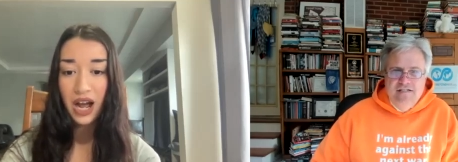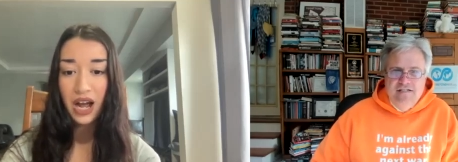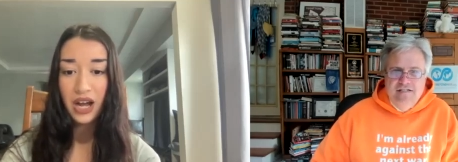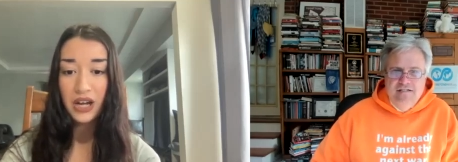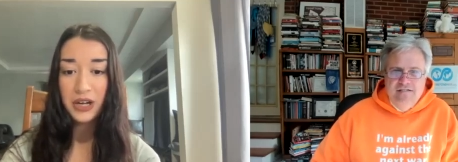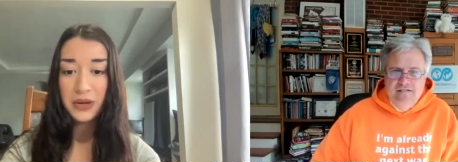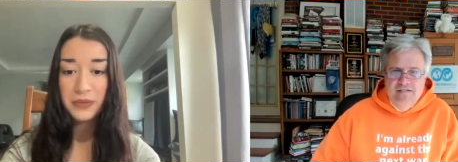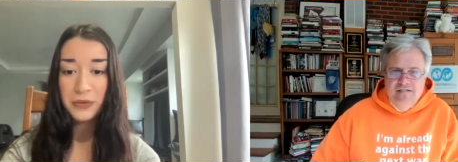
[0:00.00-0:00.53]

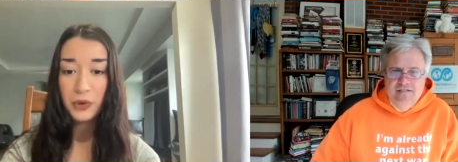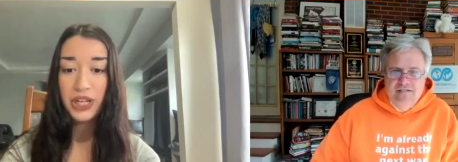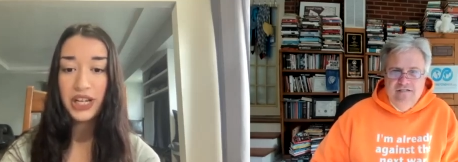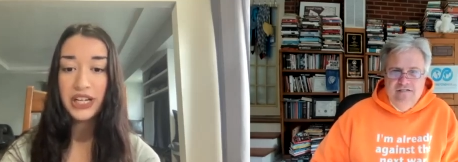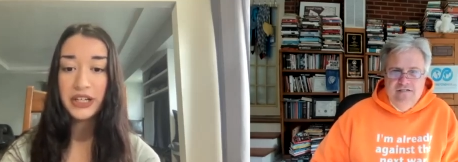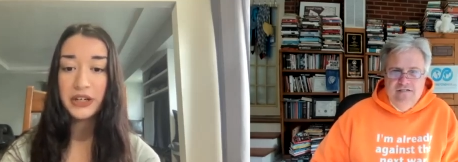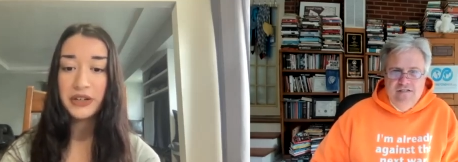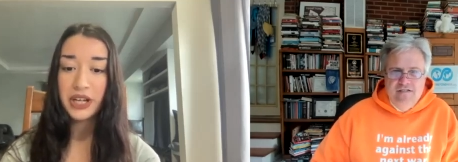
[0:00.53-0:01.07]
Speaker 1: Um, well, I
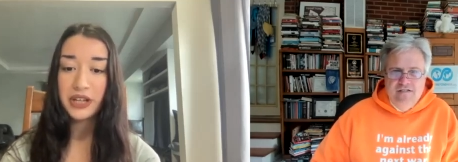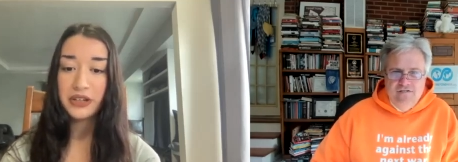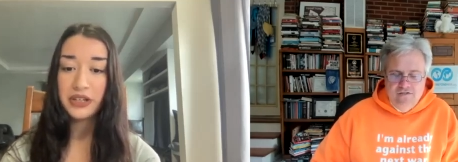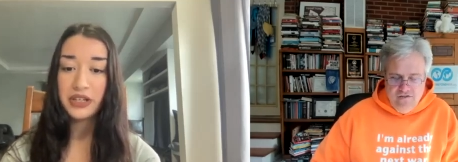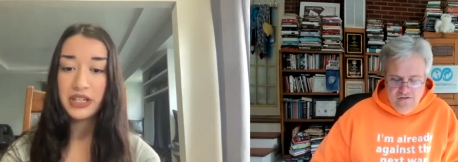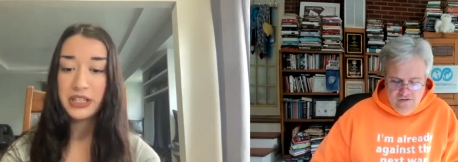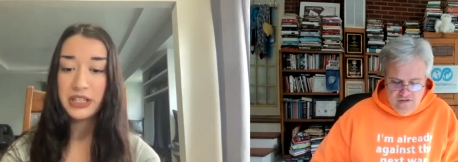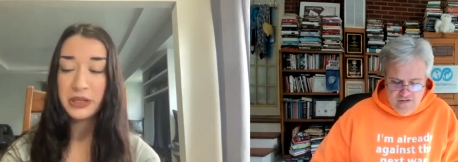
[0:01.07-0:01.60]
know that there
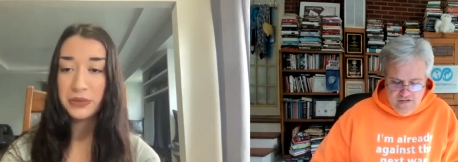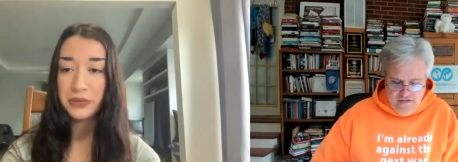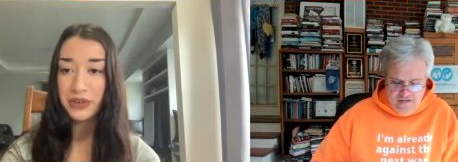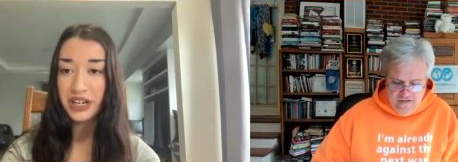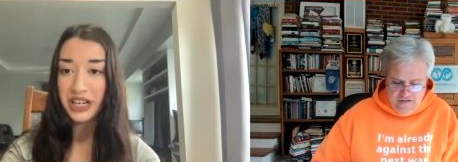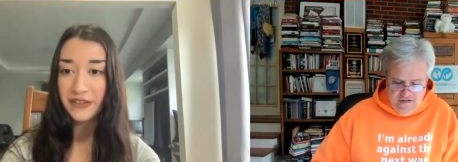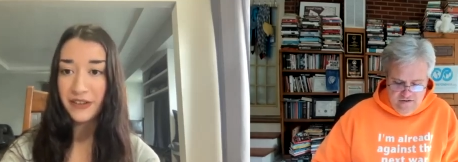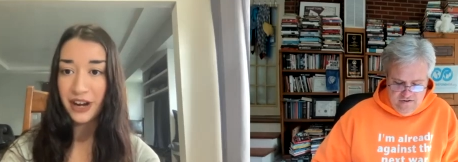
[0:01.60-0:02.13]
is the
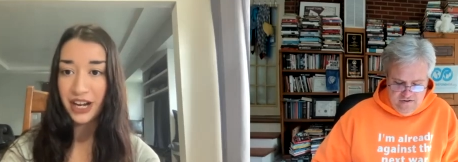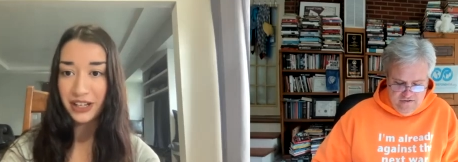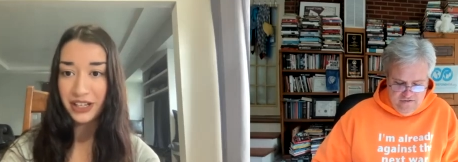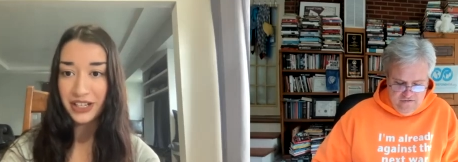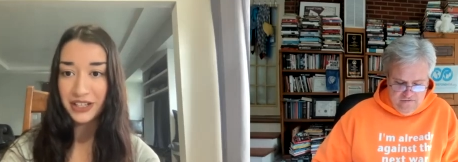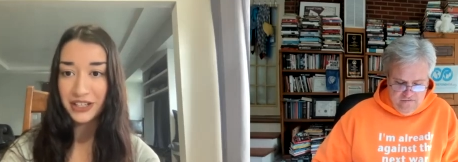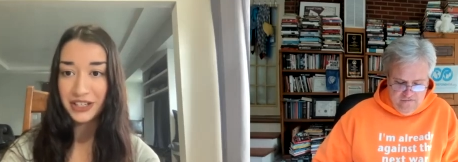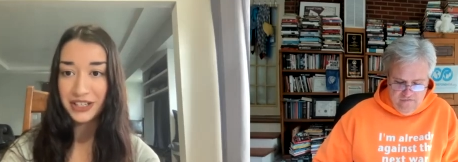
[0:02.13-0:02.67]
Brady
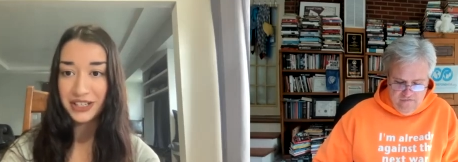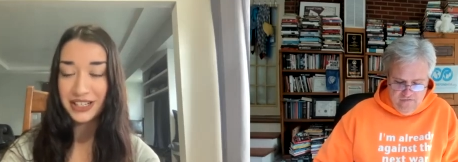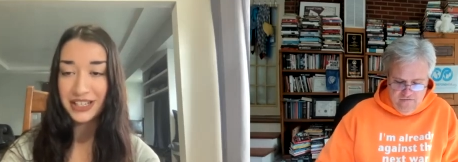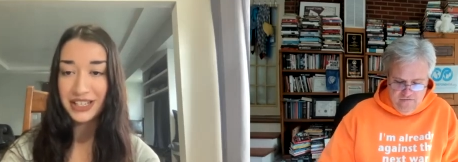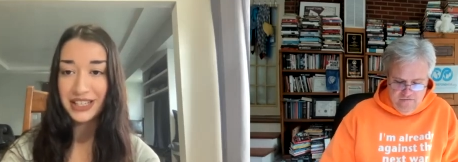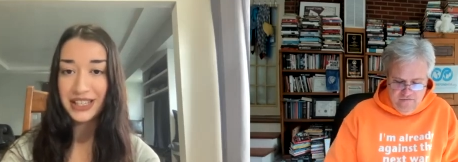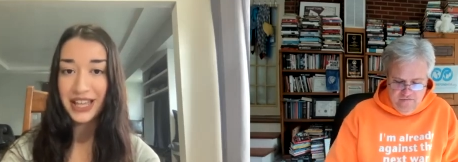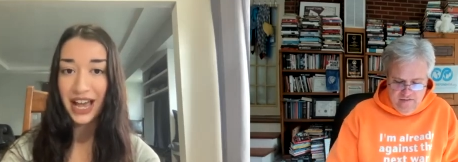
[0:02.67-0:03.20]

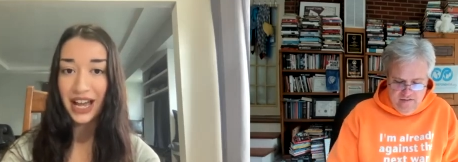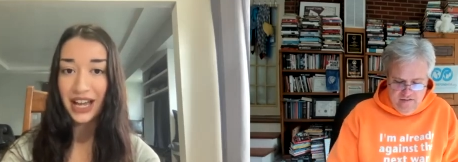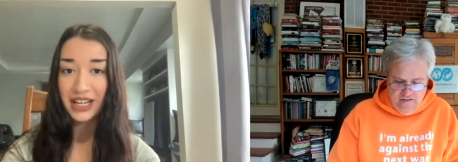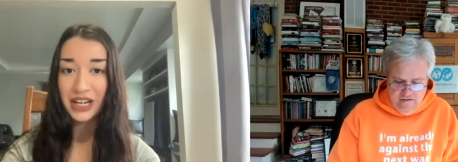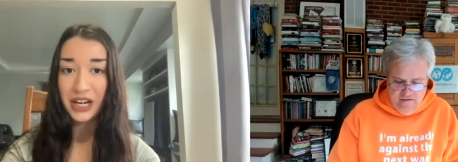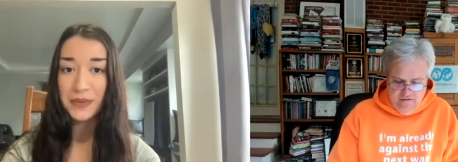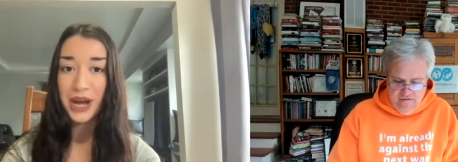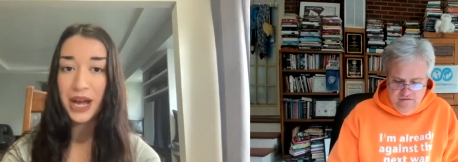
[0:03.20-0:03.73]
violation that
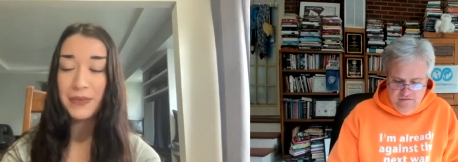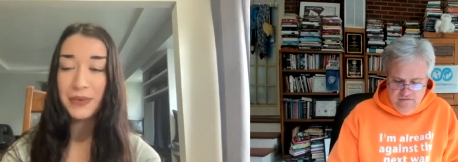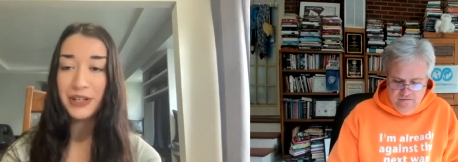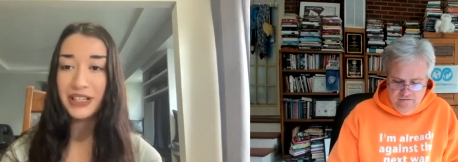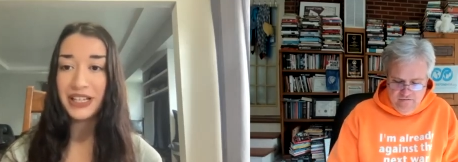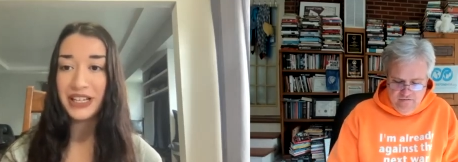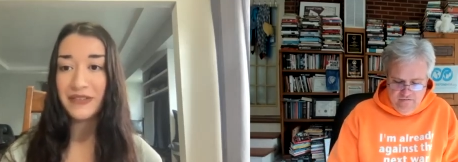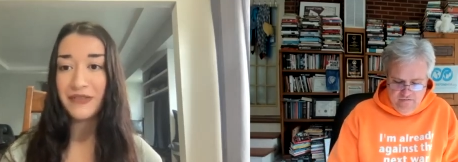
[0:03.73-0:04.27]
um, I
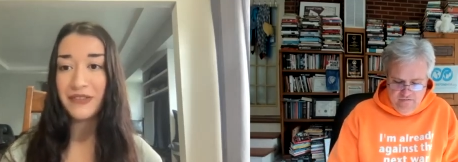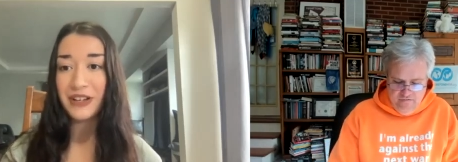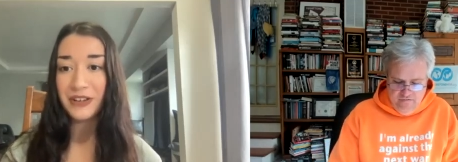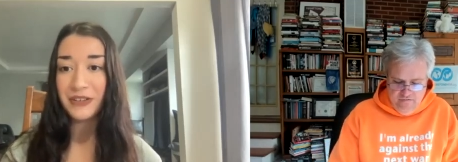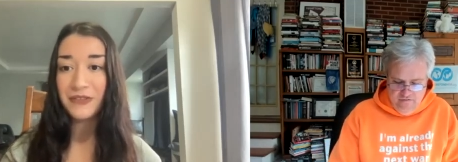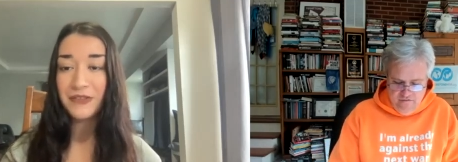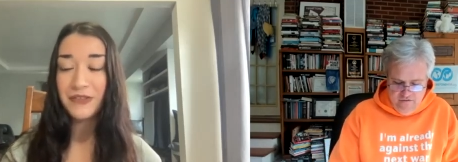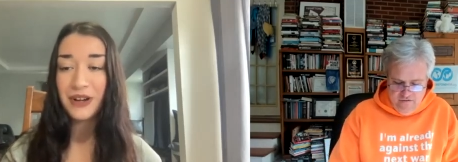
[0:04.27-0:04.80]
believe
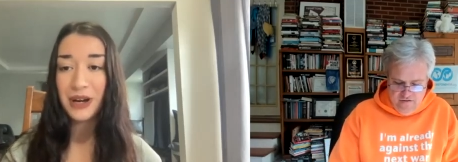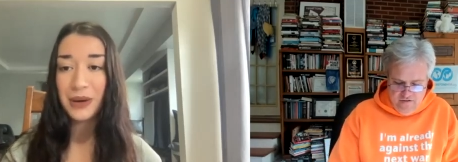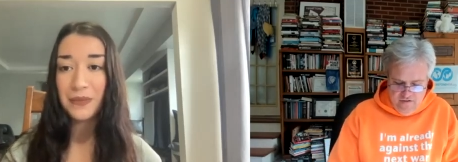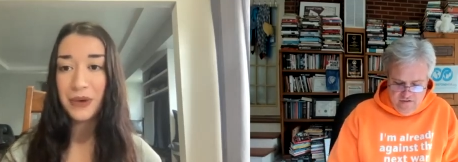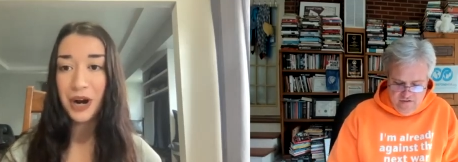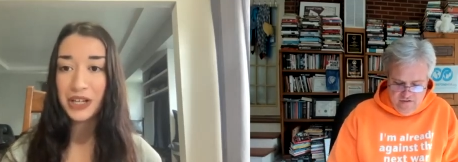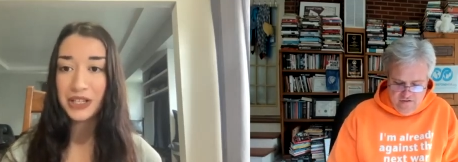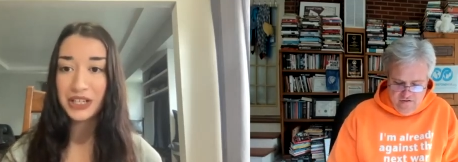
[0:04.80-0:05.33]
if a
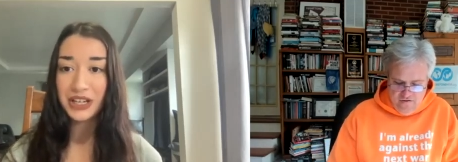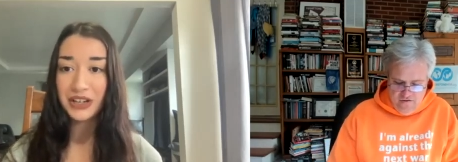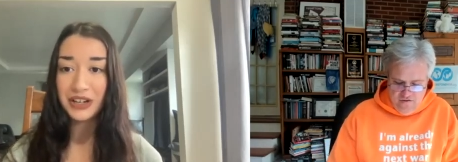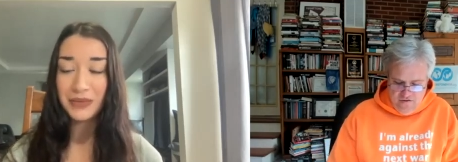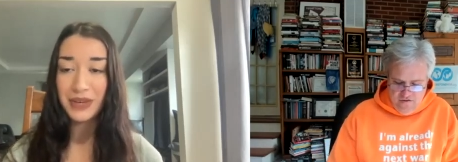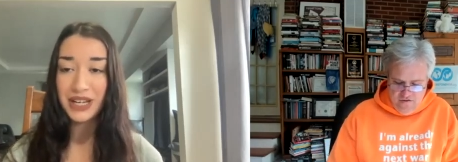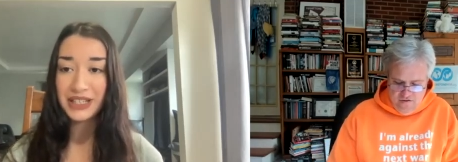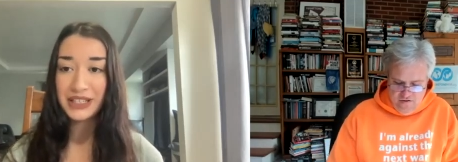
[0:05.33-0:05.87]
prosecutor
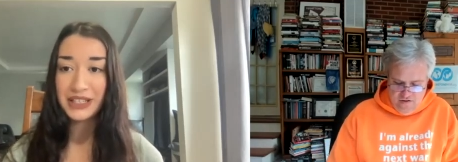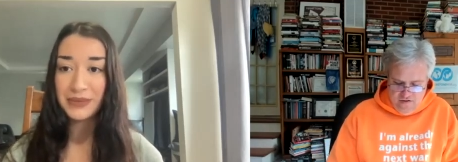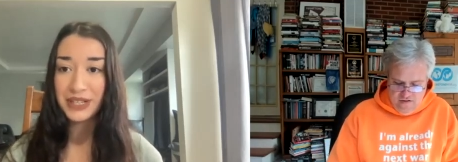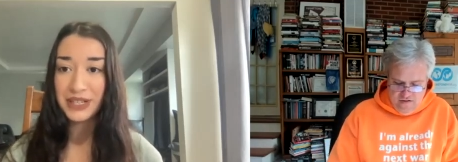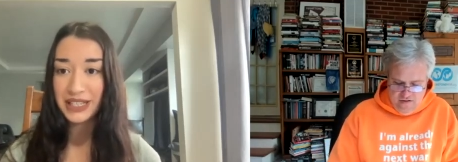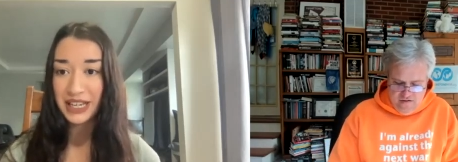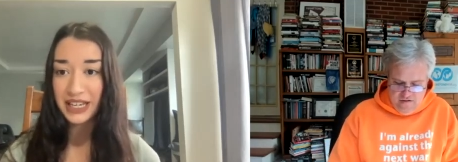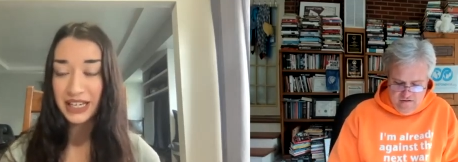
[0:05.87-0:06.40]
makes some
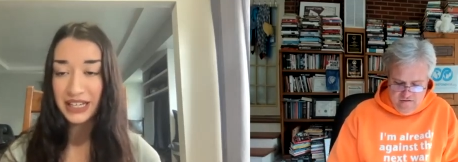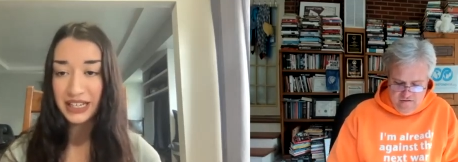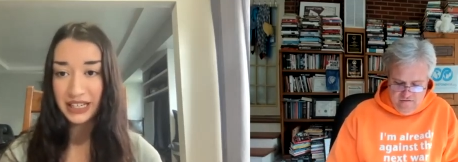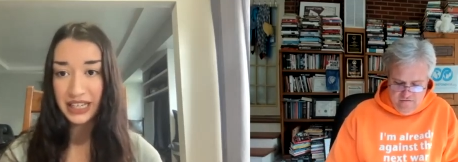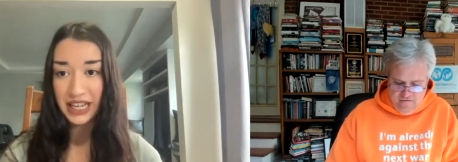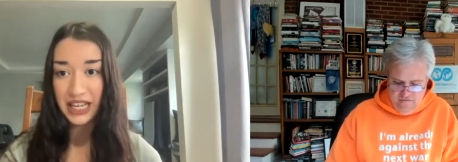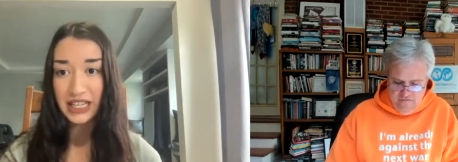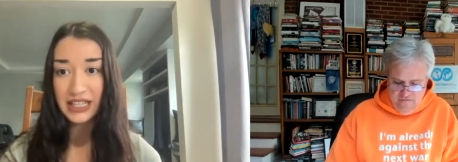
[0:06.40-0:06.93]
mistake in a
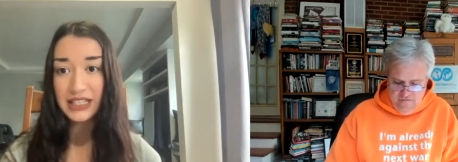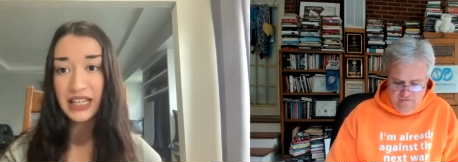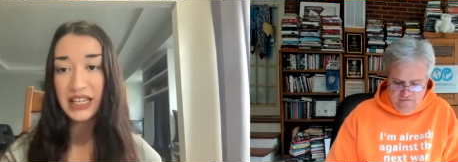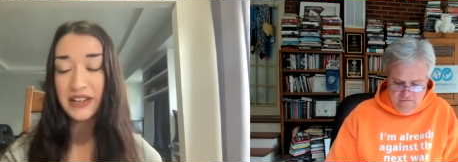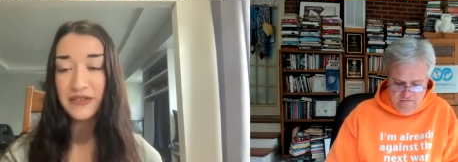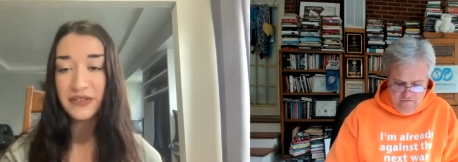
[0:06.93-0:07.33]
case, like if